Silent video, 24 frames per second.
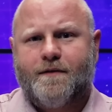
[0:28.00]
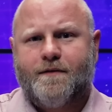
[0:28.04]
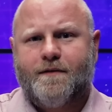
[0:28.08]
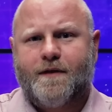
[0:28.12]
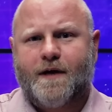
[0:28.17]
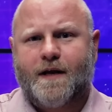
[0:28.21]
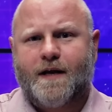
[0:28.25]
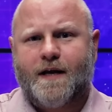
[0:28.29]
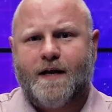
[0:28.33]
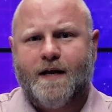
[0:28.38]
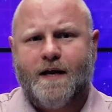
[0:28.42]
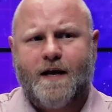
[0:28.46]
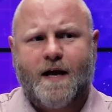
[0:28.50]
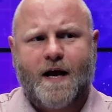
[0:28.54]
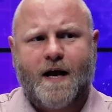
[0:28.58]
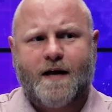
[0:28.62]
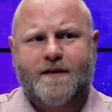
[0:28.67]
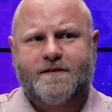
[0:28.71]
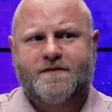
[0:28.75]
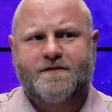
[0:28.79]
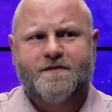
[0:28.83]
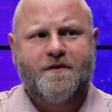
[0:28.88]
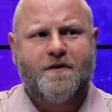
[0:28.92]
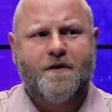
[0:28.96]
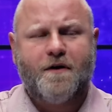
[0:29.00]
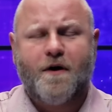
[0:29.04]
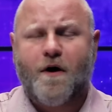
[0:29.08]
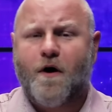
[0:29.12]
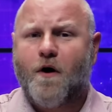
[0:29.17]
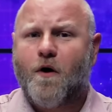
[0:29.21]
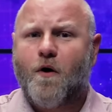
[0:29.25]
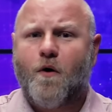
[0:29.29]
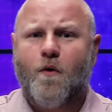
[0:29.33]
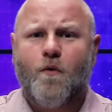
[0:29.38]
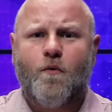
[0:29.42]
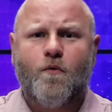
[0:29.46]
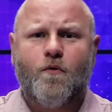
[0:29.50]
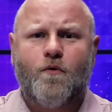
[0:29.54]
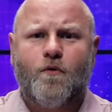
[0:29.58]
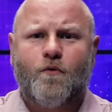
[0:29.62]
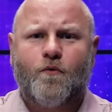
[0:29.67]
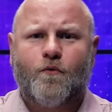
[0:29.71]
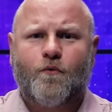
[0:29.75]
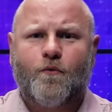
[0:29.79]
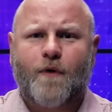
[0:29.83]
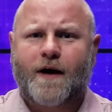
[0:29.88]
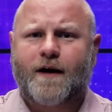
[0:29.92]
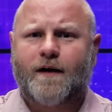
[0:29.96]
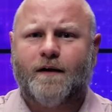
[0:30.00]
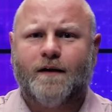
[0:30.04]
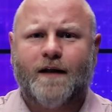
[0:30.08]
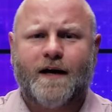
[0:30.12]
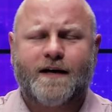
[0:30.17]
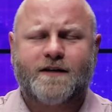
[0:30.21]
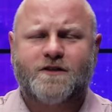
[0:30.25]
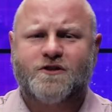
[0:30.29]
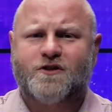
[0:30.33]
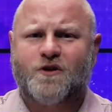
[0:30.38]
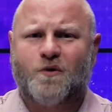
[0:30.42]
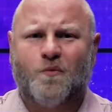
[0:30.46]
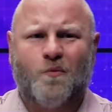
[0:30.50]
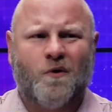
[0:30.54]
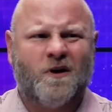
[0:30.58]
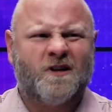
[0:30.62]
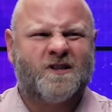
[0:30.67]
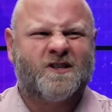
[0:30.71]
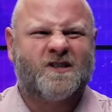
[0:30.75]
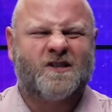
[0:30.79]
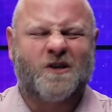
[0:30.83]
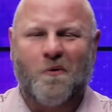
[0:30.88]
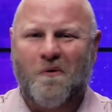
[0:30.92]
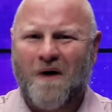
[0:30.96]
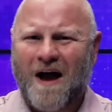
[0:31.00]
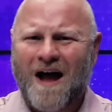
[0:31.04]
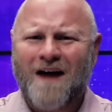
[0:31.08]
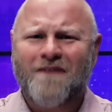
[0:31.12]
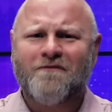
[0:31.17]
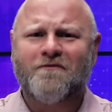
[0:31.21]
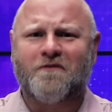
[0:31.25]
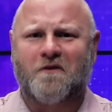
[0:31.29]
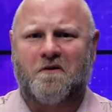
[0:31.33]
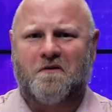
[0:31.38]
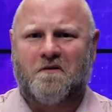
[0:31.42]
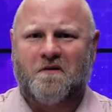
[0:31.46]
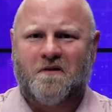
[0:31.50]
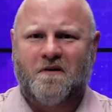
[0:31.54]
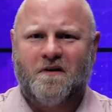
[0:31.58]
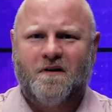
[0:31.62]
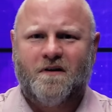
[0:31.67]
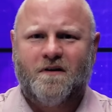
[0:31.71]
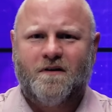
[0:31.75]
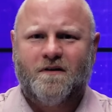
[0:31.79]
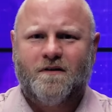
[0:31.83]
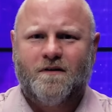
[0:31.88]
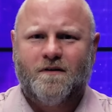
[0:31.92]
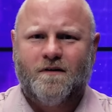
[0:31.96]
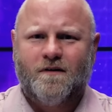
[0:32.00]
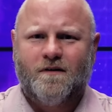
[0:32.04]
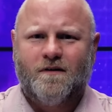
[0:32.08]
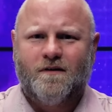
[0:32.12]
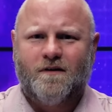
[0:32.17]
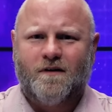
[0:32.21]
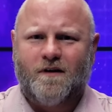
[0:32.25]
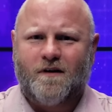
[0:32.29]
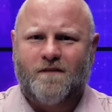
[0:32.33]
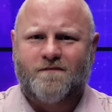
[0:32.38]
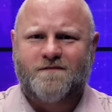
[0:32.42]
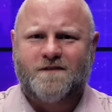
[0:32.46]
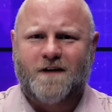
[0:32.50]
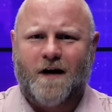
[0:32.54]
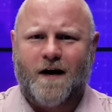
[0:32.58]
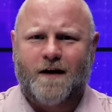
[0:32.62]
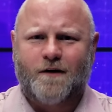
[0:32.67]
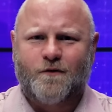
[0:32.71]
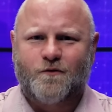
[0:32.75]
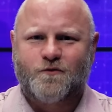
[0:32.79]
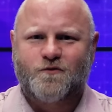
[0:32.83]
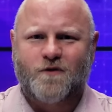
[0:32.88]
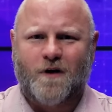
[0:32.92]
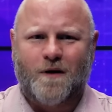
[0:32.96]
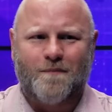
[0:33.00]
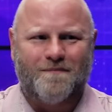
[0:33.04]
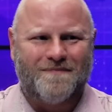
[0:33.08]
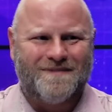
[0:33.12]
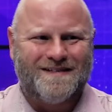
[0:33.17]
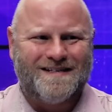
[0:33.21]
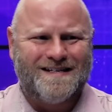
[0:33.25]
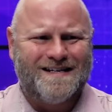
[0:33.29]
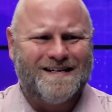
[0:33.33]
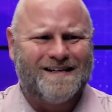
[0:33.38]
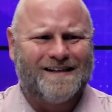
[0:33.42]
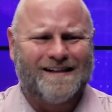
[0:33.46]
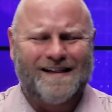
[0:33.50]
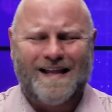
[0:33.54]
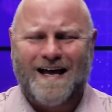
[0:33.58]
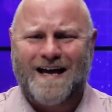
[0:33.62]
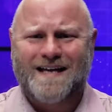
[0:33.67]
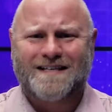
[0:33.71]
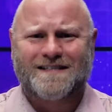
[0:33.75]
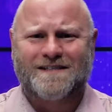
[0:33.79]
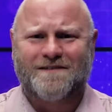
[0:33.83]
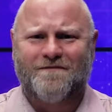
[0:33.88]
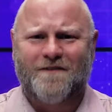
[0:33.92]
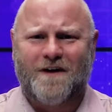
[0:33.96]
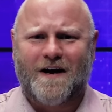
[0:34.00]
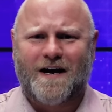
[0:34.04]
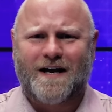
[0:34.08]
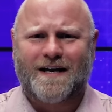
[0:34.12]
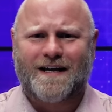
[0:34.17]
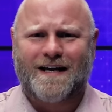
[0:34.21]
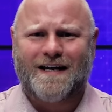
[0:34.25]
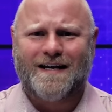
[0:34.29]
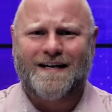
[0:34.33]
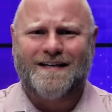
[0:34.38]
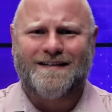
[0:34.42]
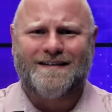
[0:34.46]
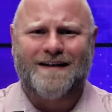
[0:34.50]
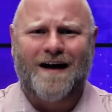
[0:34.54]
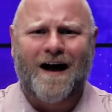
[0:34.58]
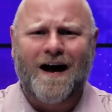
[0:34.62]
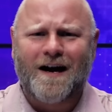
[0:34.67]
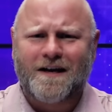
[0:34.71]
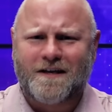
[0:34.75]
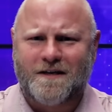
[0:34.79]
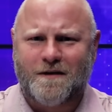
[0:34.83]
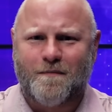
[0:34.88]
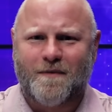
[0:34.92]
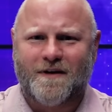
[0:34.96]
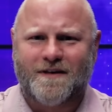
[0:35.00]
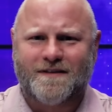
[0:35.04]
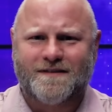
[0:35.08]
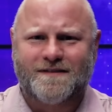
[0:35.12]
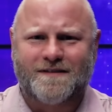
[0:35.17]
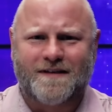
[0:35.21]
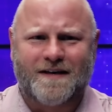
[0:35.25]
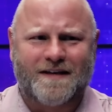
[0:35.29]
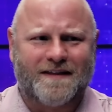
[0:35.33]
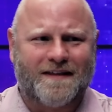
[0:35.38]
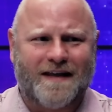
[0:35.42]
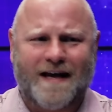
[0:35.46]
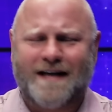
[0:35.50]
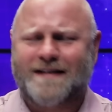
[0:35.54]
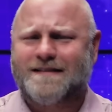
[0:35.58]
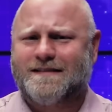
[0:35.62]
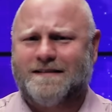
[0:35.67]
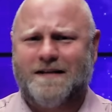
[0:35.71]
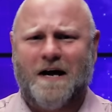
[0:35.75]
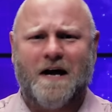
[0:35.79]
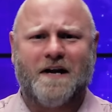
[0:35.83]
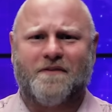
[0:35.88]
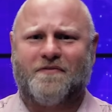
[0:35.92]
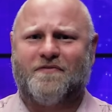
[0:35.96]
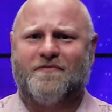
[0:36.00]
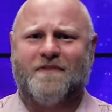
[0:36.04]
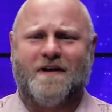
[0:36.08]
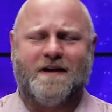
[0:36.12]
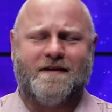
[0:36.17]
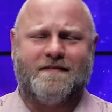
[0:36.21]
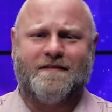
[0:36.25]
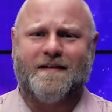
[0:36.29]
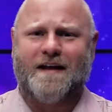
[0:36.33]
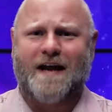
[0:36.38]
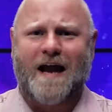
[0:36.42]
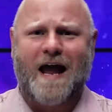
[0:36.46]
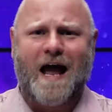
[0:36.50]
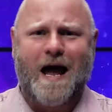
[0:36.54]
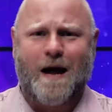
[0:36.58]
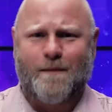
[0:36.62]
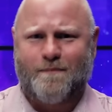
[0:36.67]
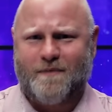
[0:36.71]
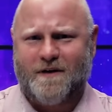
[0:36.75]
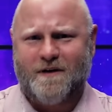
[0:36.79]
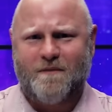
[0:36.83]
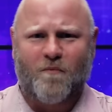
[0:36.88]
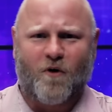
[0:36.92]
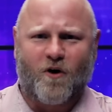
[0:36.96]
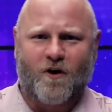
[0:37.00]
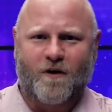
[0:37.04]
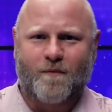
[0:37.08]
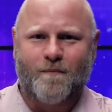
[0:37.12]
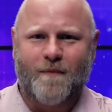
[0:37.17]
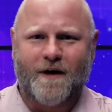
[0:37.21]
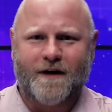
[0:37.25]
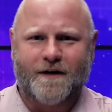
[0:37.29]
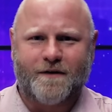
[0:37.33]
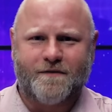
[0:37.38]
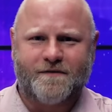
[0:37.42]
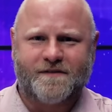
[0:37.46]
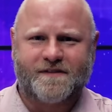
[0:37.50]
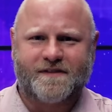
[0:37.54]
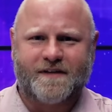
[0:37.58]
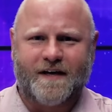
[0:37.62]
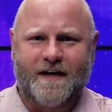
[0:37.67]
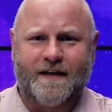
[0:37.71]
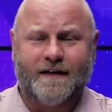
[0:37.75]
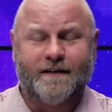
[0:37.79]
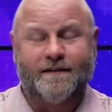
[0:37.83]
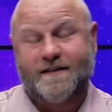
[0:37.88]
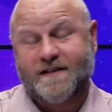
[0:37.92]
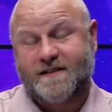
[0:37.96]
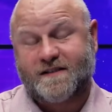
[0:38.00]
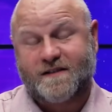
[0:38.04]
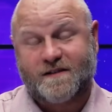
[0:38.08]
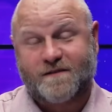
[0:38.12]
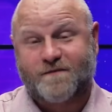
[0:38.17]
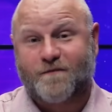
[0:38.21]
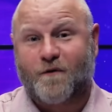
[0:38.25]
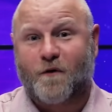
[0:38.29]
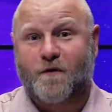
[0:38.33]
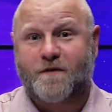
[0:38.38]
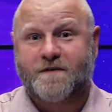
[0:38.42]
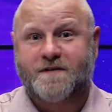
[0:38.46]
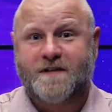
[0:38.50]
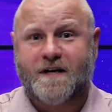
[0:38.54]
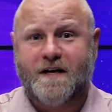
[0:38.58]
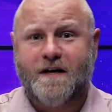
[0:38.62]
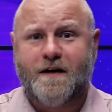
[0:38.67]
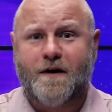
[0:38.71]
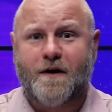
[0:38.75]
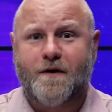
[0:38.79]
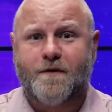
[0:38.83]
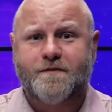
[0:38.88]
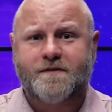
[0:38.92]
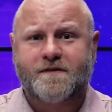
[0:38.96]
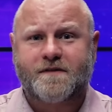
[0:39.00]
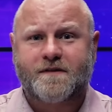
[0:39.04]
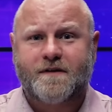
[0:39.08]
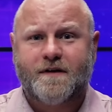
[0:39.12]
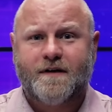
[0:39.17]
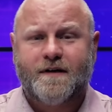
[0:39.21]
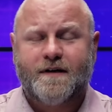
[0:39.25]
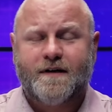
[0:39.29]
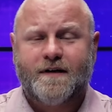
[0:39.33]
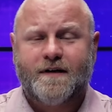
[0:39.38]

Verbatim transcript: that he has no recollection whatsoever of Donald Trump declassifying any documents. Like, that's not a thing that happened, Mark Meadows said, at least as far as he knows.